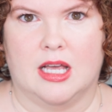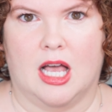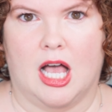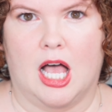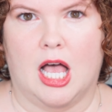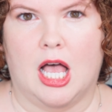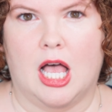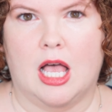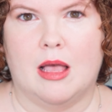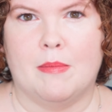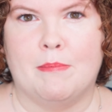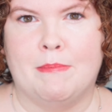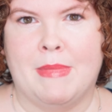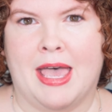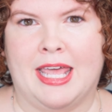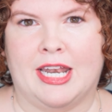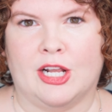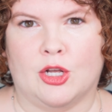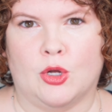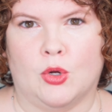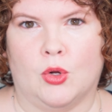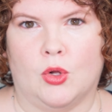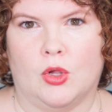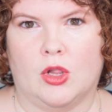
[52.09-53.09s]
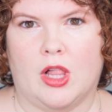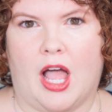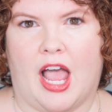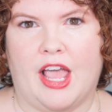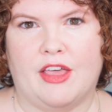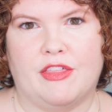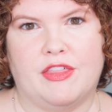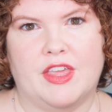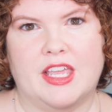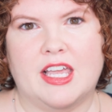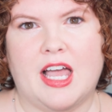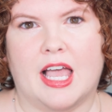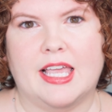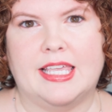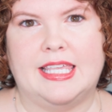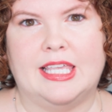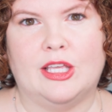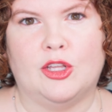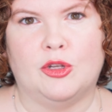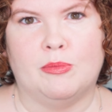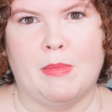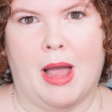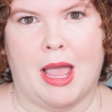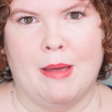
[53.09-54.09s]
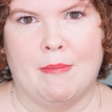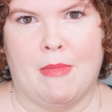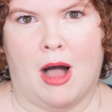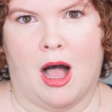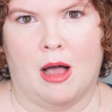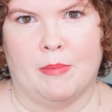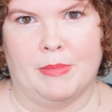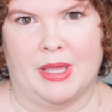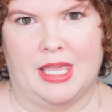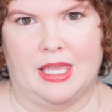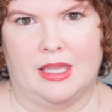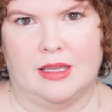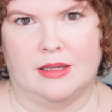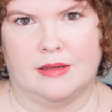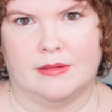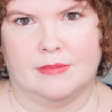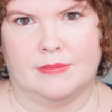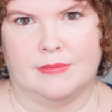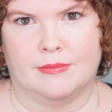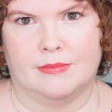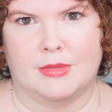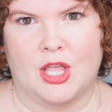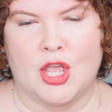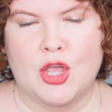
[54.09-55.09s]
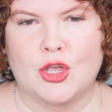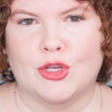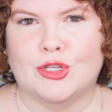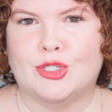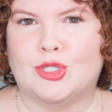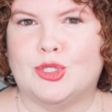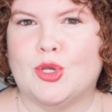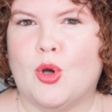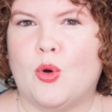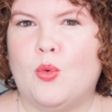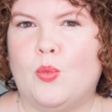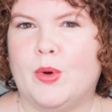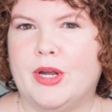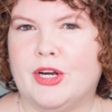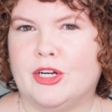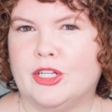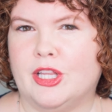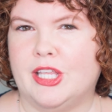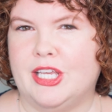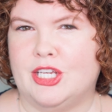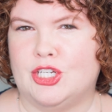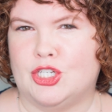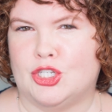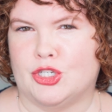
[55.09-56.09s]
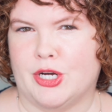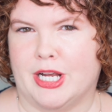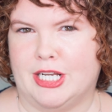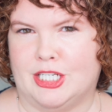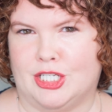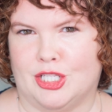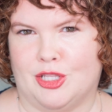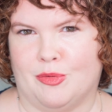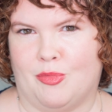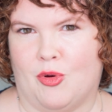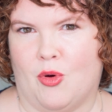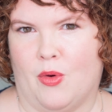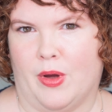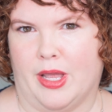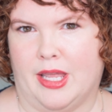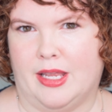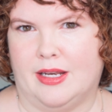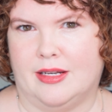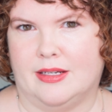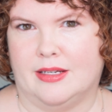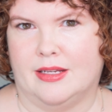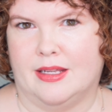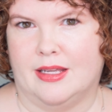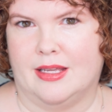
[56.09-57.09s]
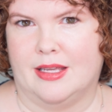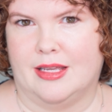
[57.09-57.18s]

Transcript: Uh, medical. I think I killed my mommy. So weirdly straight to the point.